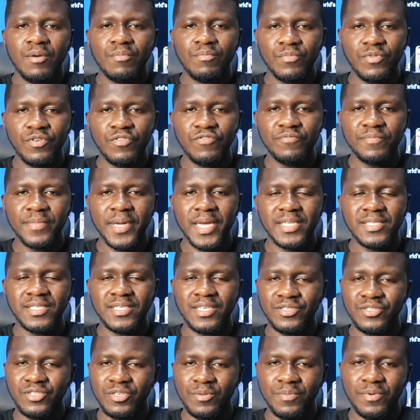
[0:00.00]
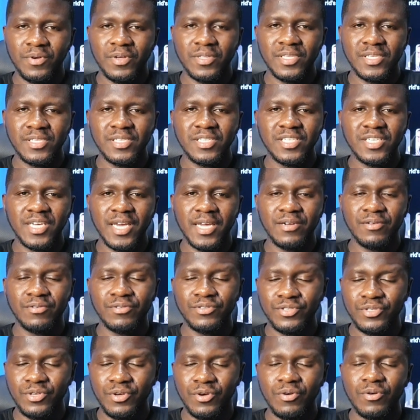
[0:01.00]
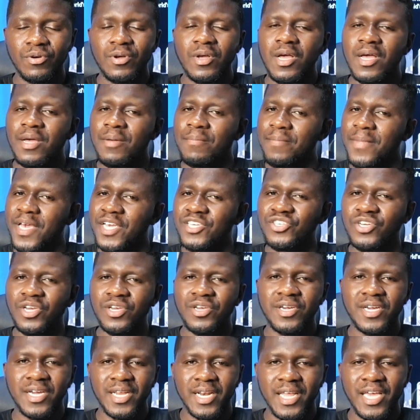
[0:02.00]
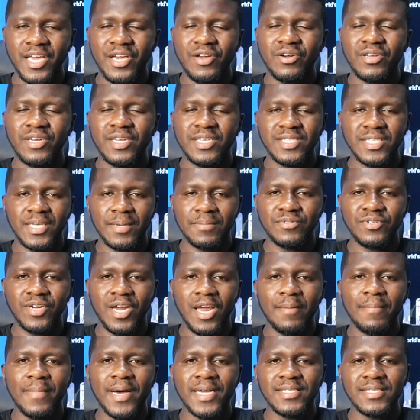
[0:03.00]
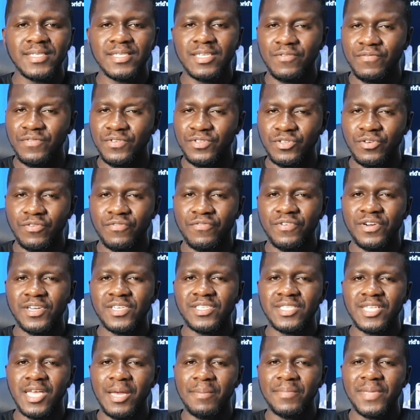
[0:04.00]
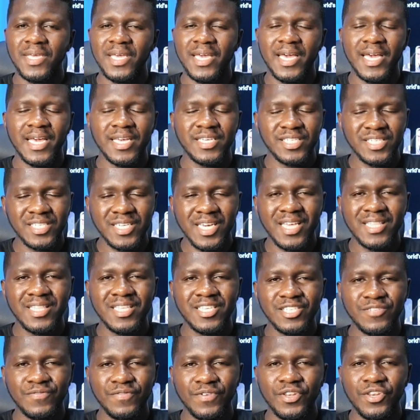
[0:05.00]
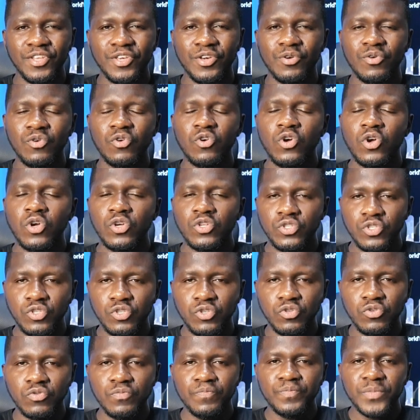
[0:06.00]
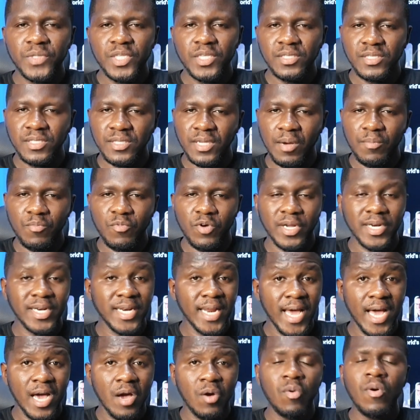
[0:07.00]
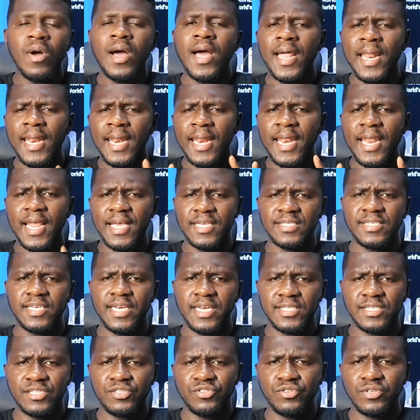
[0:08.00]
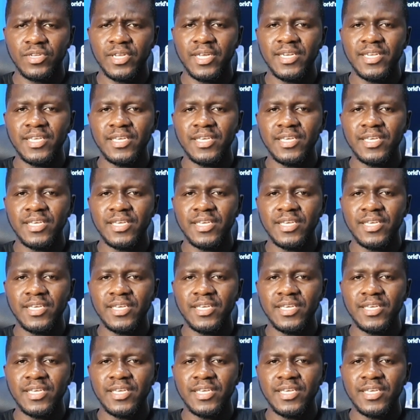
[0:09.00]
movement and support this channel. So make sure you click on the subscribe button if it's your first time here and share this video to someone. Now, let's get into the